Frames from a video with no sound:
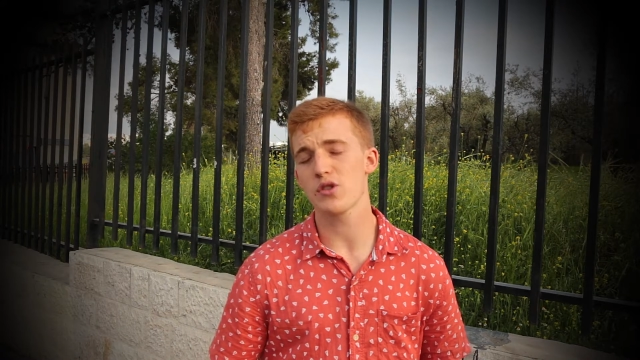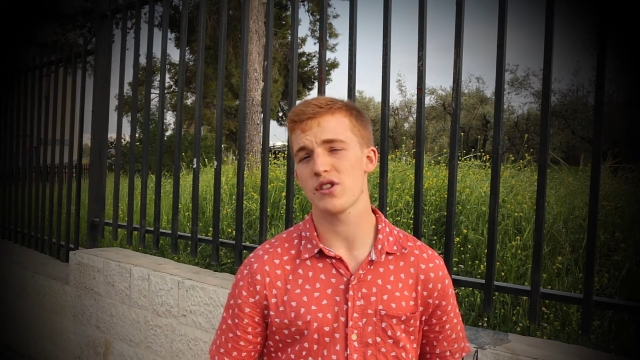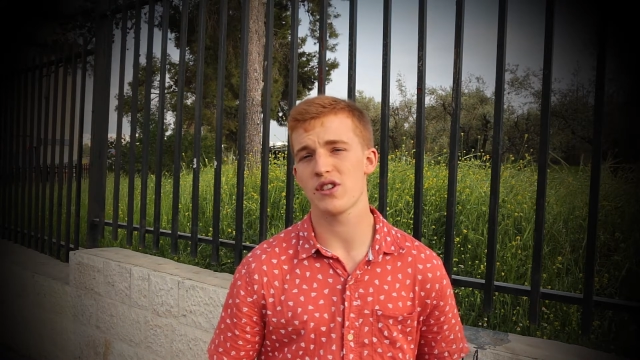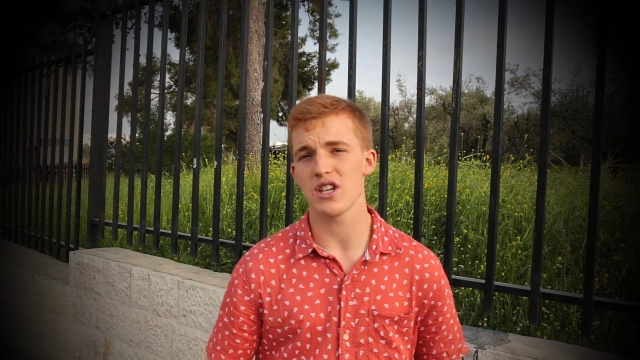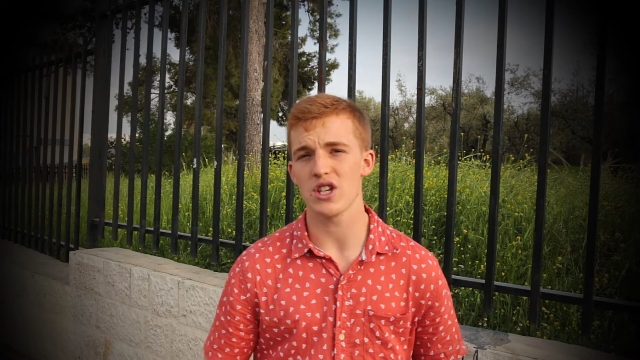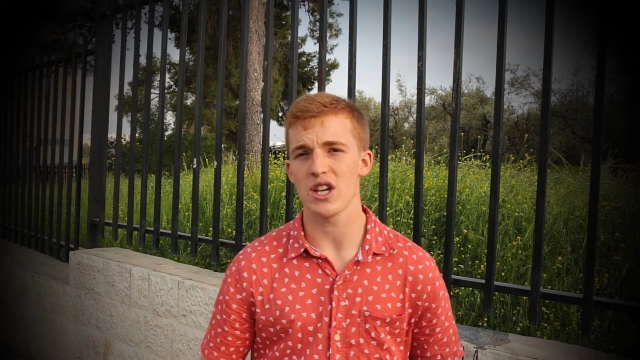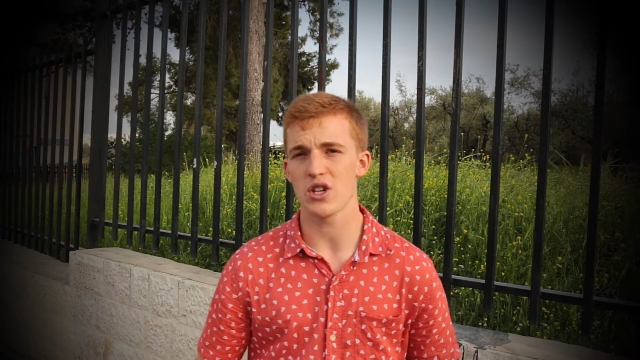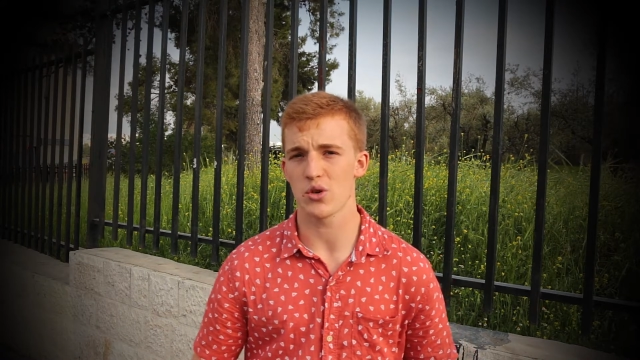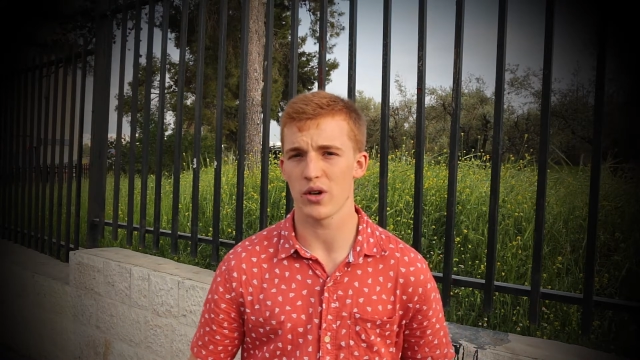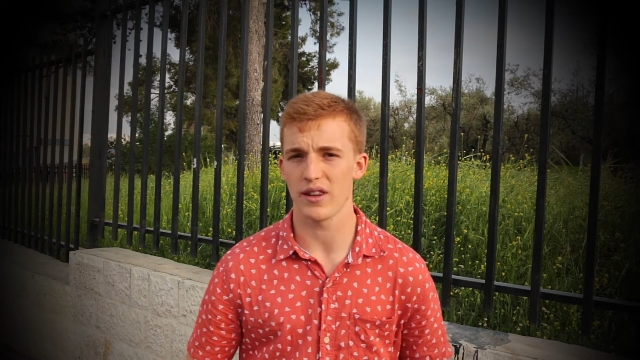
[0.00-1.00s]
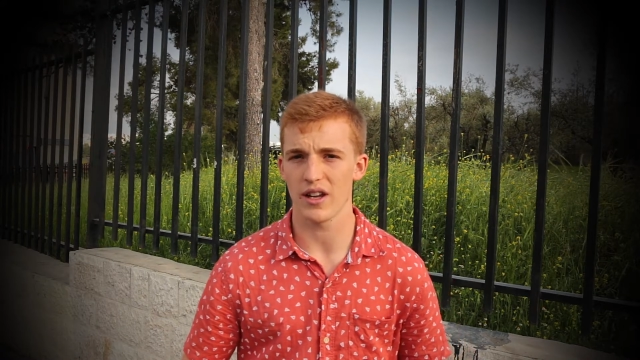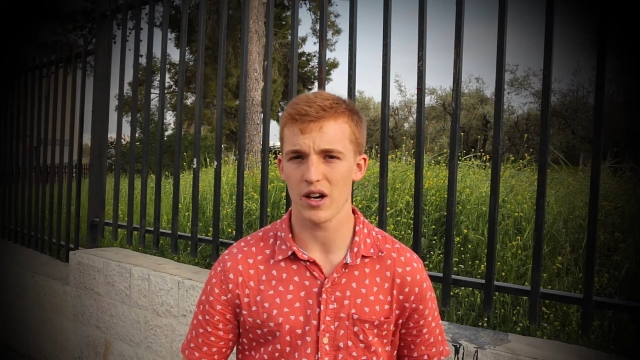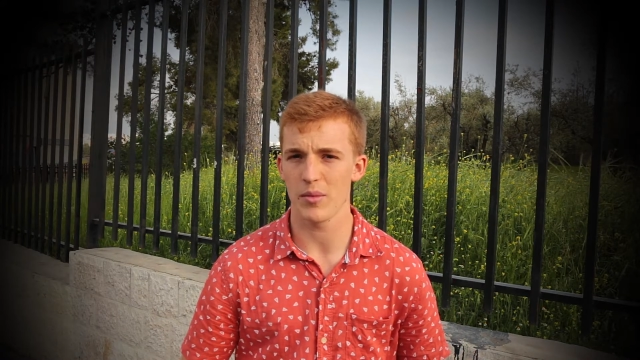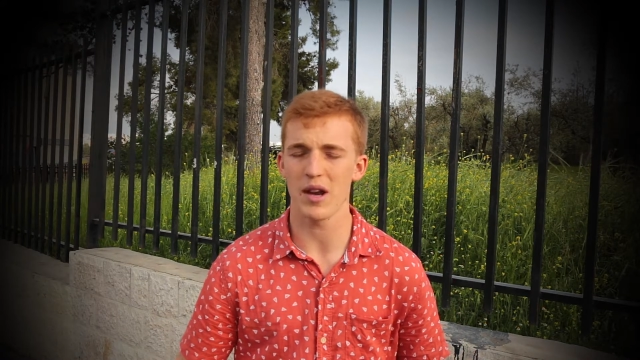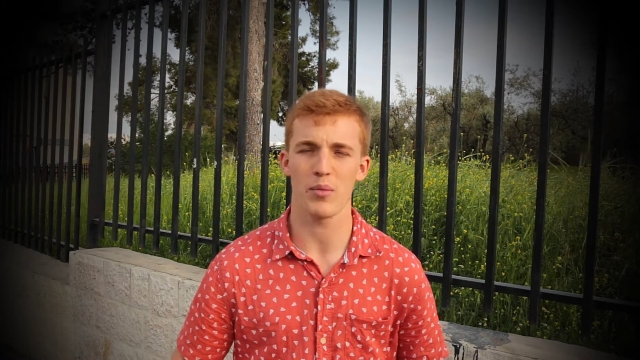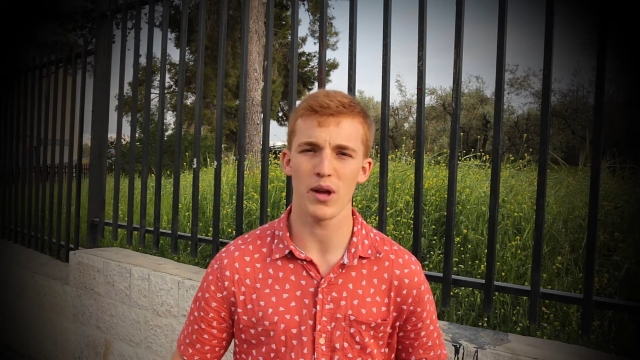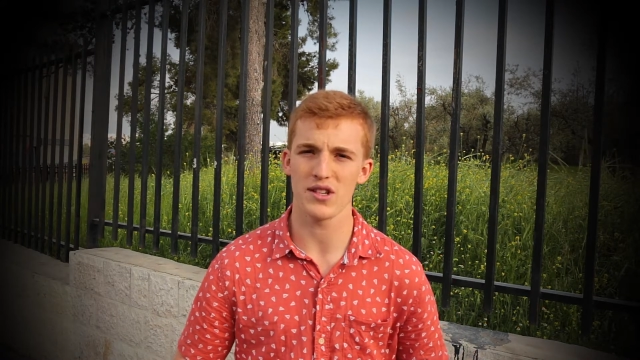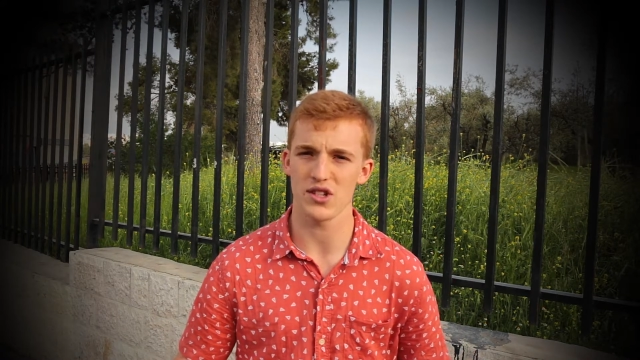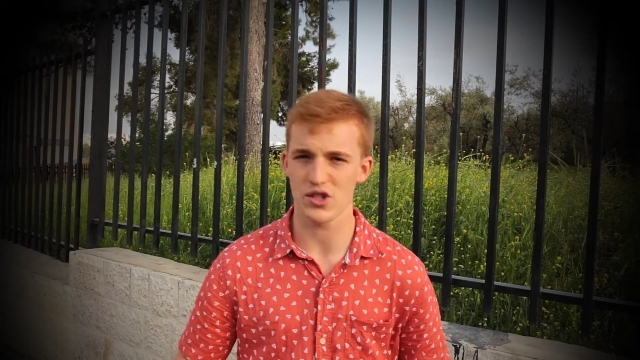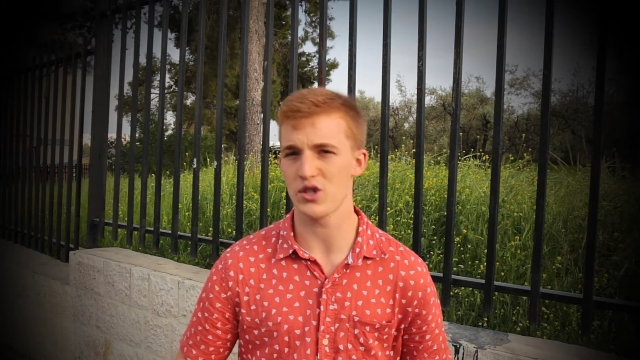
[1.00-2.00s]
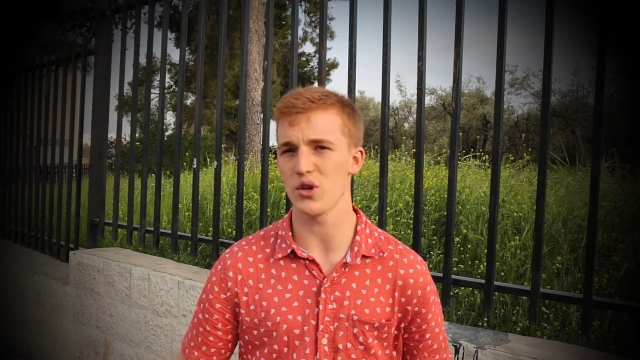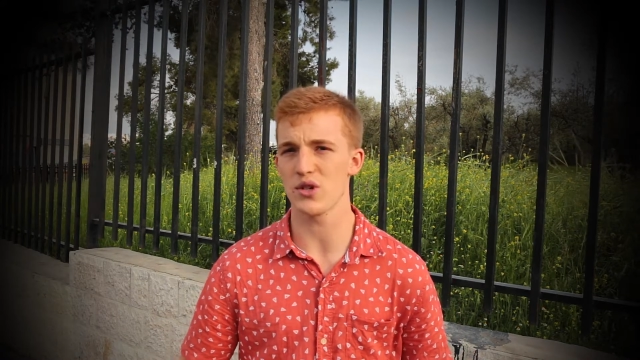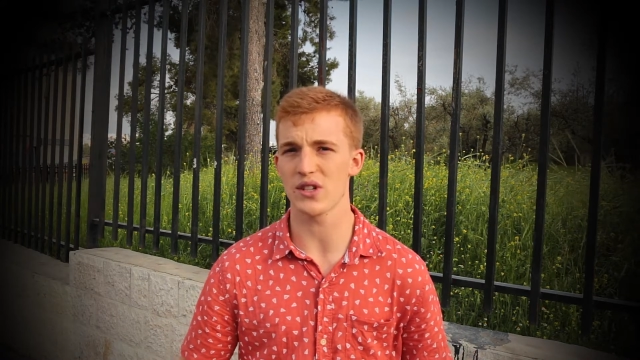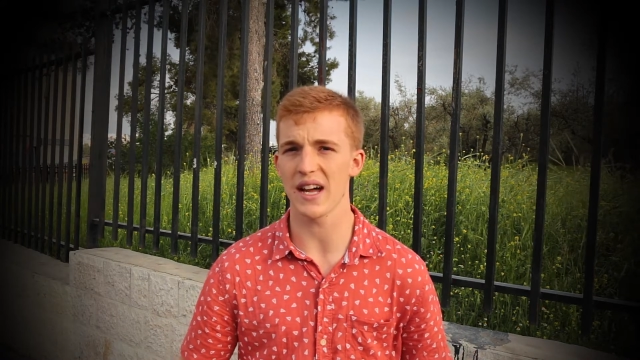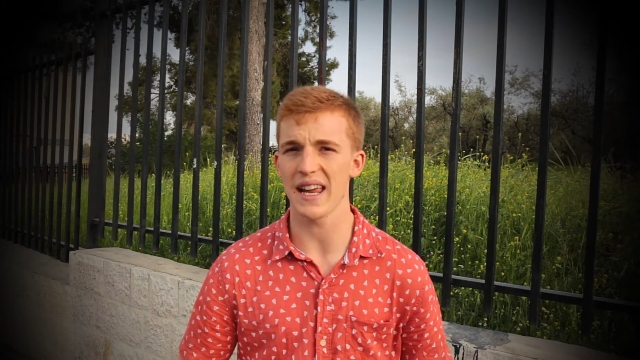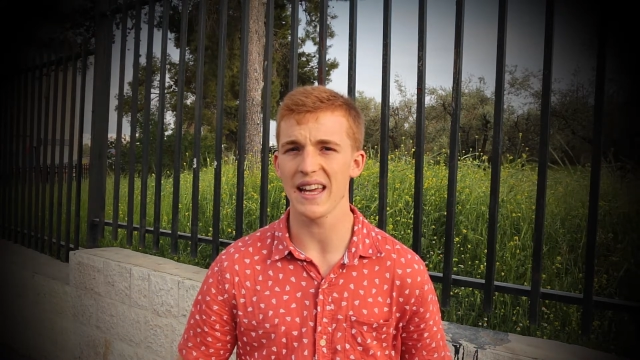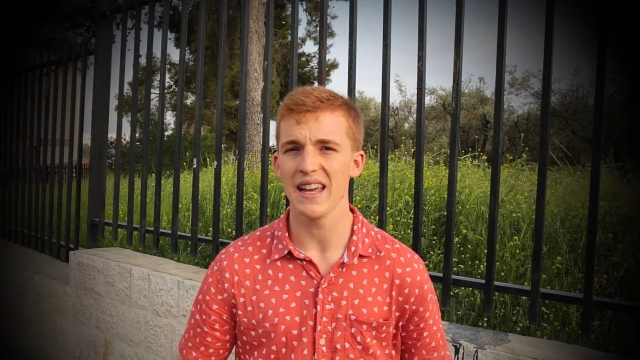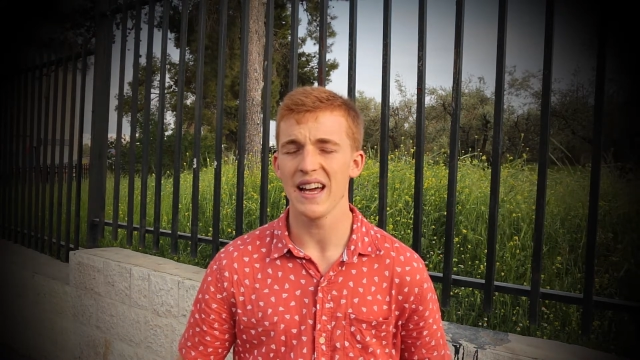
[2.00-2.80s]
CGE Jordan, there are many places to study.